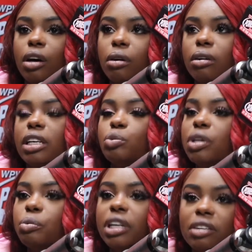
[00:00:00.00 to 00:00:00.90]
So is
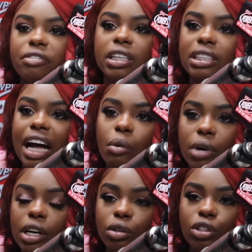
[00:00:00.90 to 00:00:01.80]
we really finna stop
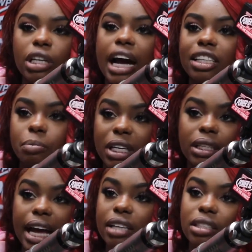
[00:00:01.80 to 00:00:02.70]
wearing Gucci? I
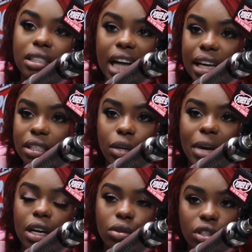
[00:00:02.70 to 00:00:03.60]
spent $1,000 on
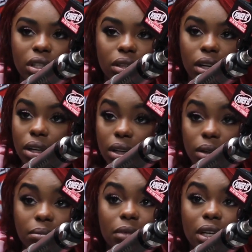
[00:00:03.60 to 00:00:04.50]
my
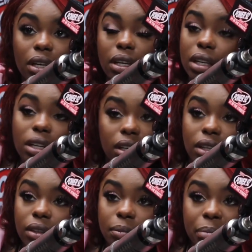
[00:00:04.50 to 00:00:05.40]
Gucci
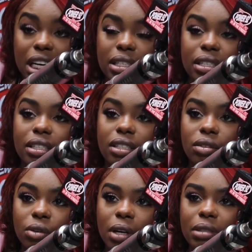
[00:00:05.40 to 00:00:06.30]
pieces.
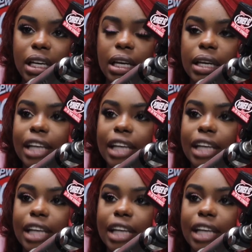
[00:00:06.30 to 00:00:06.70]
You know what I'm saying?